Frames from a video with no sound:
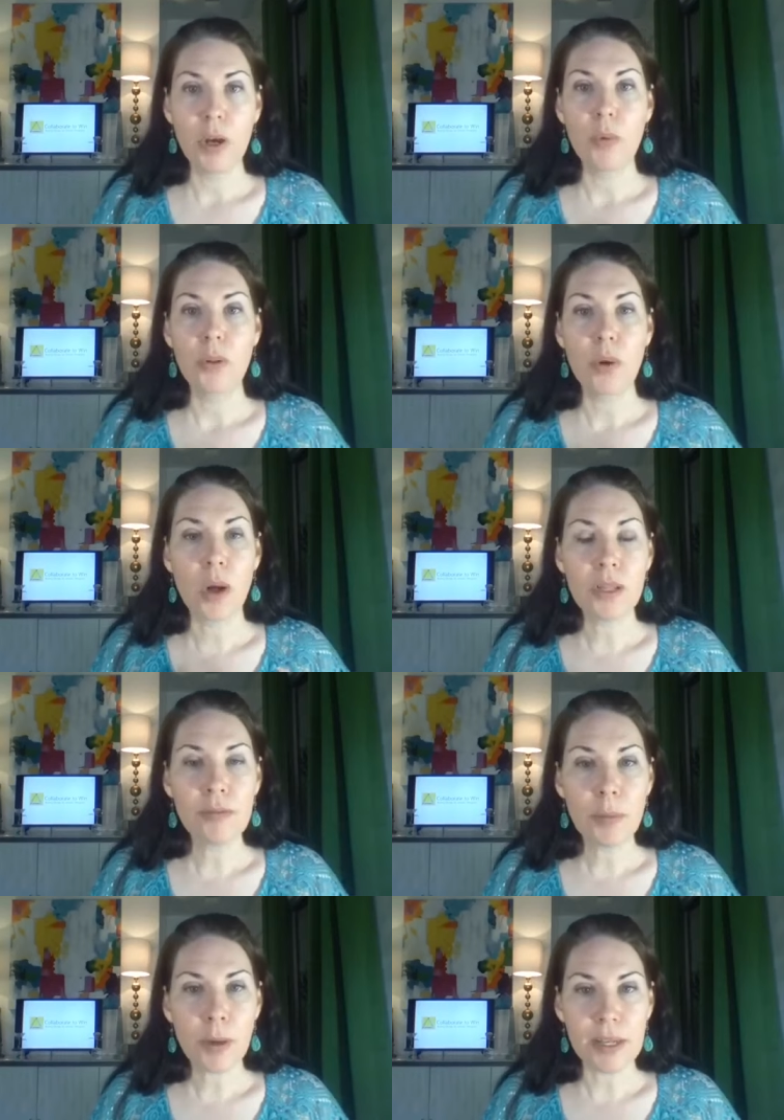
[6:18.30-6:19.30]
with all of
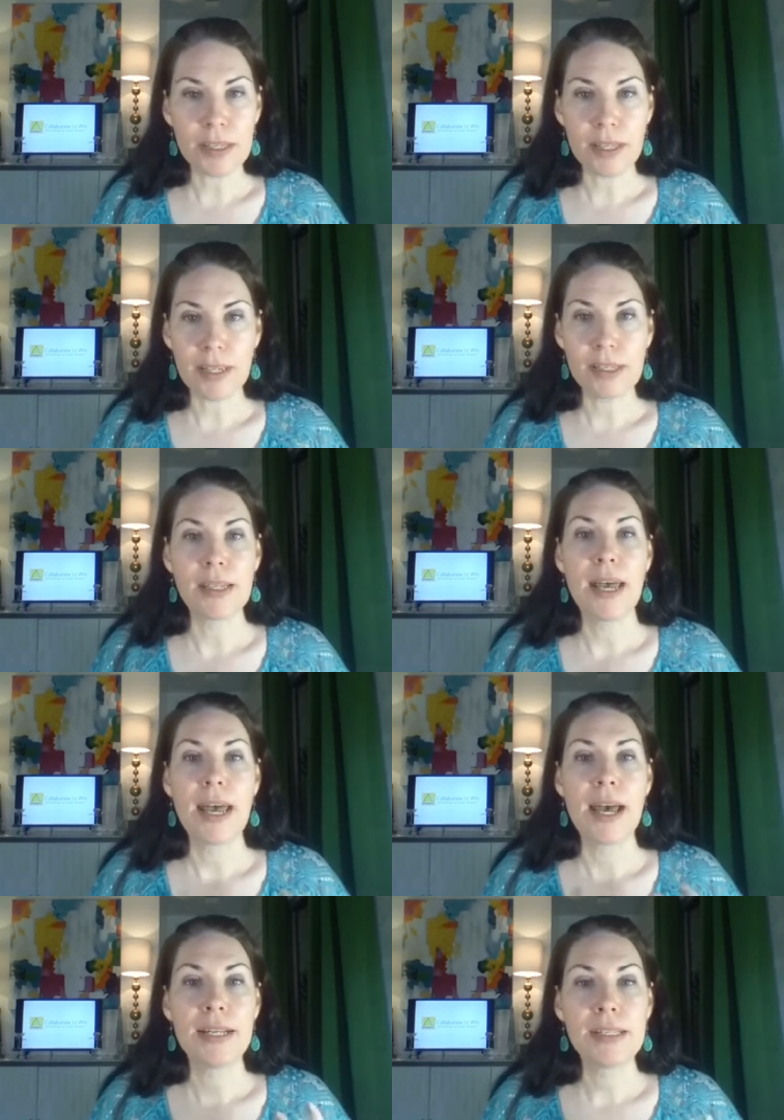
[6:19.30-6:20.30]
the price lists.
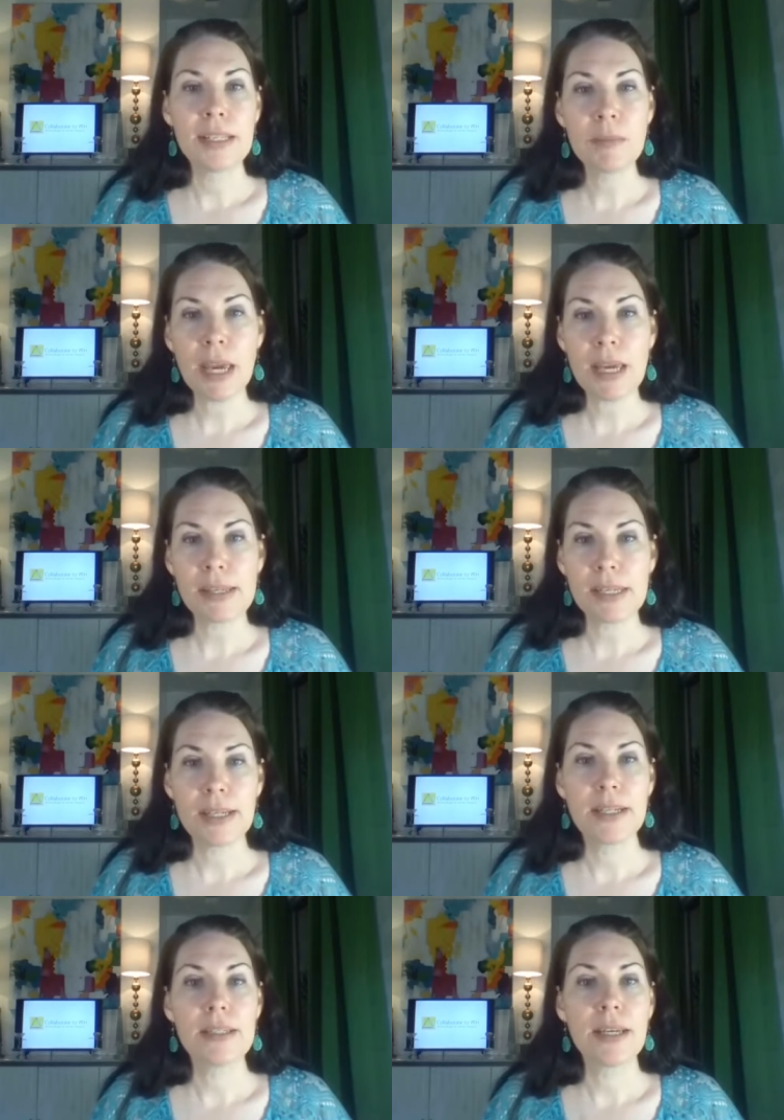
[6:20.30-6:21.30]
And in some
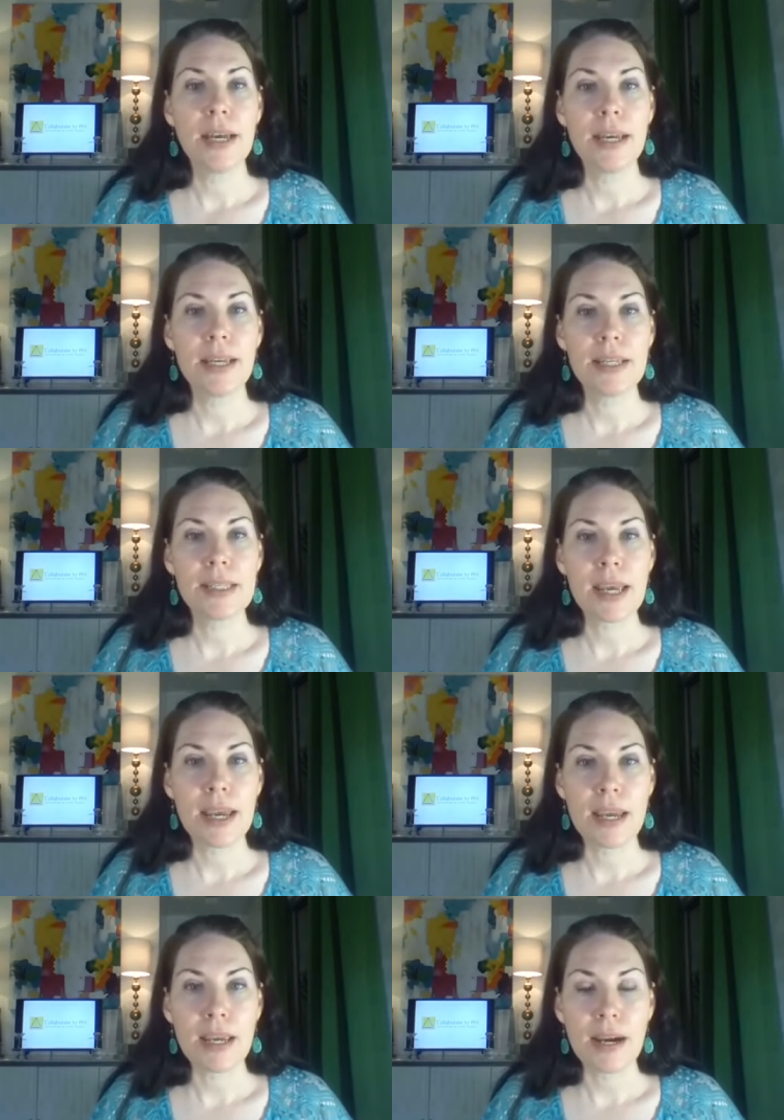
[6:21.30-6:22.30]
cases, it's
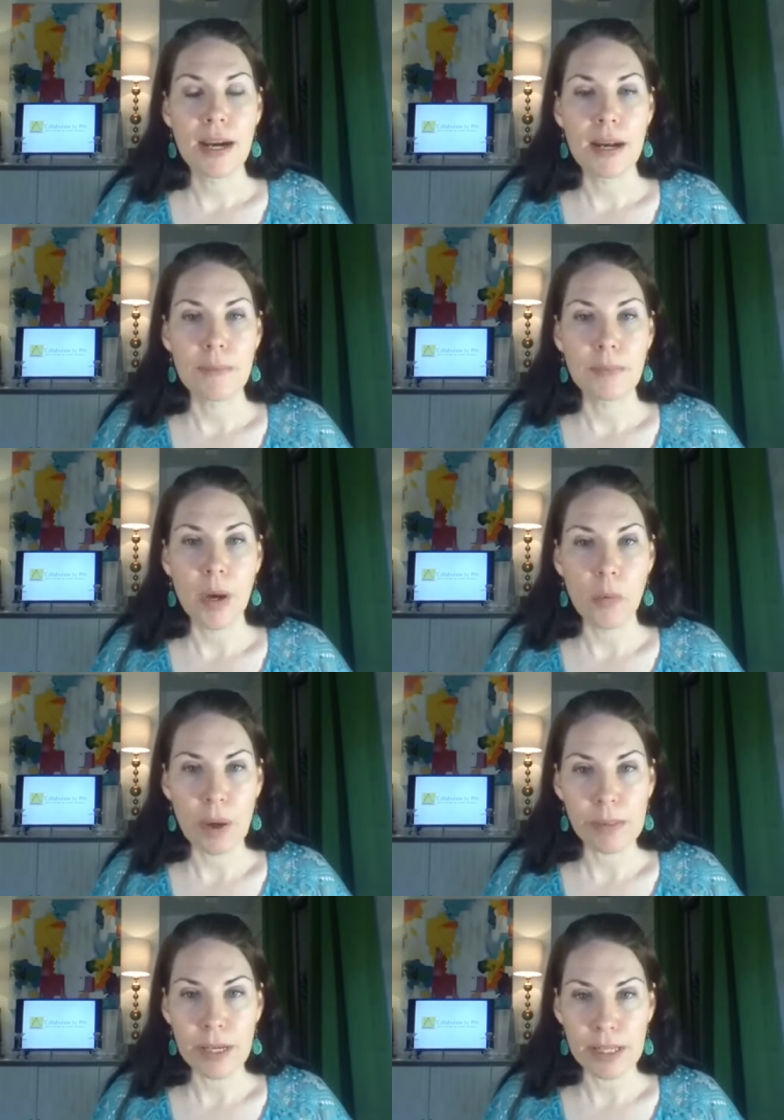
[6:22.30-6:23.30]
a um, a
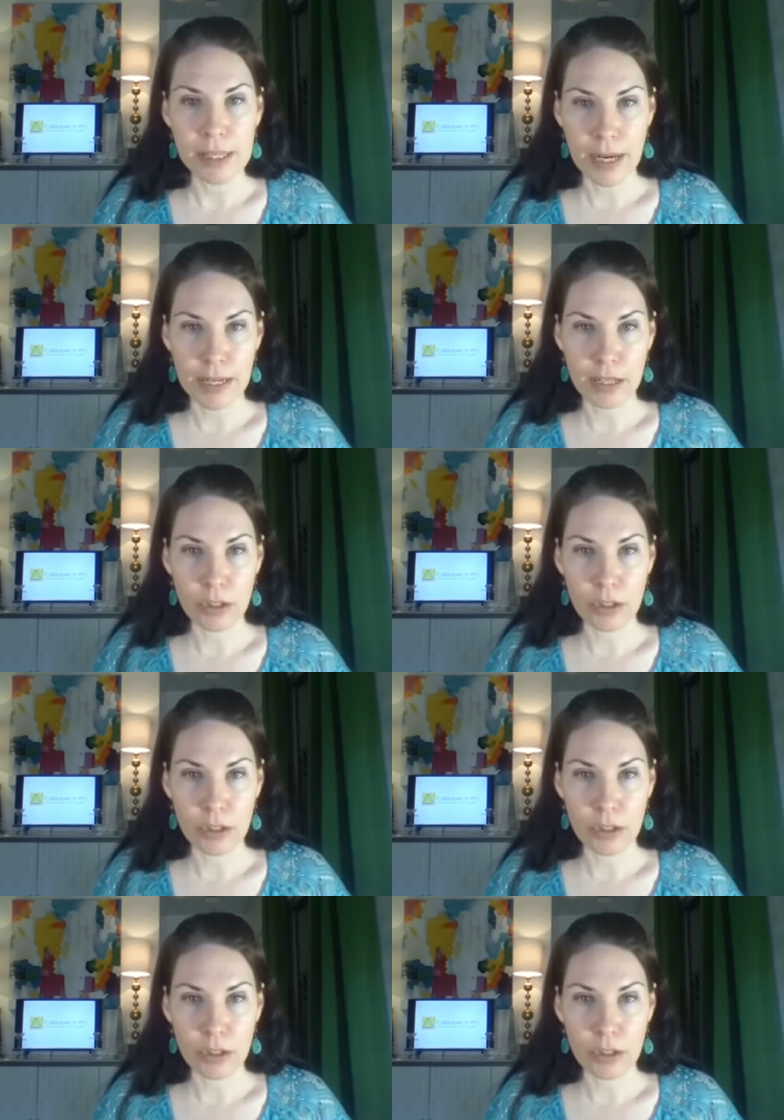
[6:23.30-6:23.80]
website sign in.